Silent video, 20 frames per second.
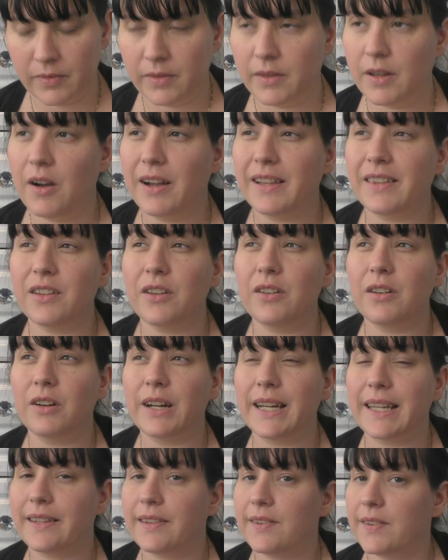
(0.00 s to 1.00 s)
Now, I do
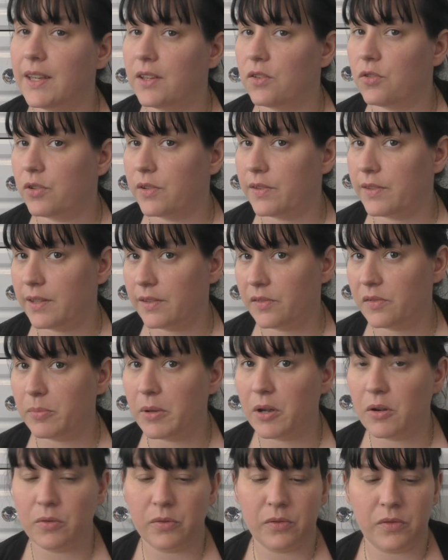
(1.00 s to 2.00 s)
like citrusy
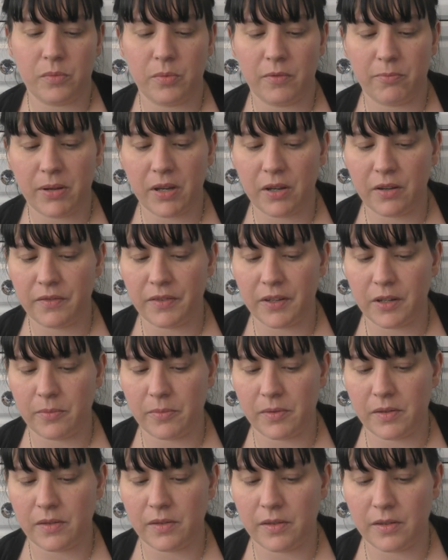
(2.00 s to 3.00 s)
smells with
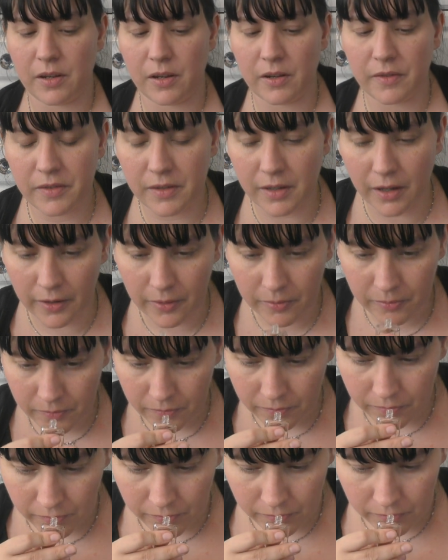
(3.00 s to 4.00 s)
perfumes and stuff, so...
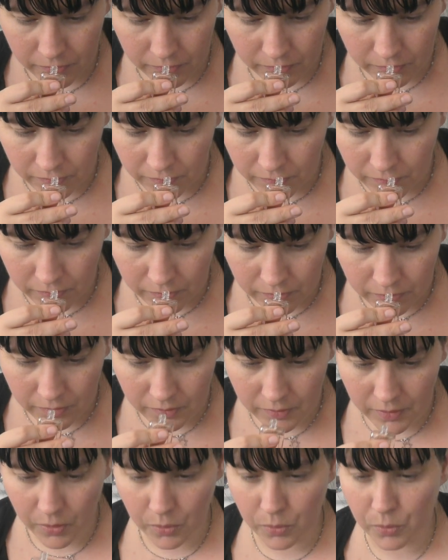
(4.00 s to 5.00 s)

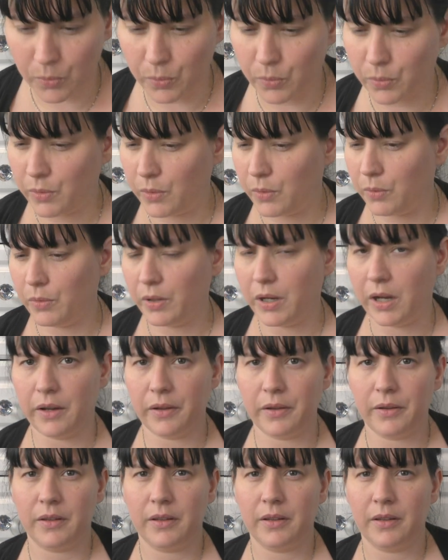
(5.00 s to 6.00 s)
Oh, oh
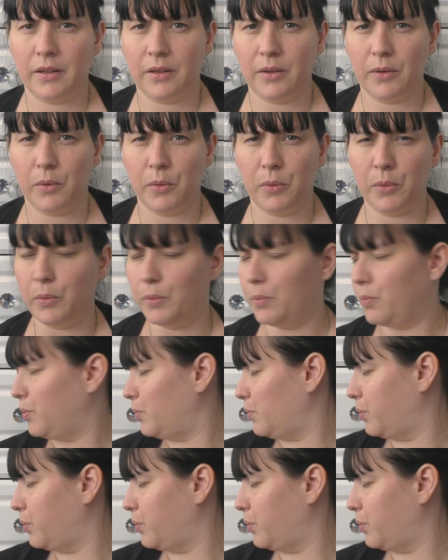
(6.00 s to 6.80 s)
no. Oh,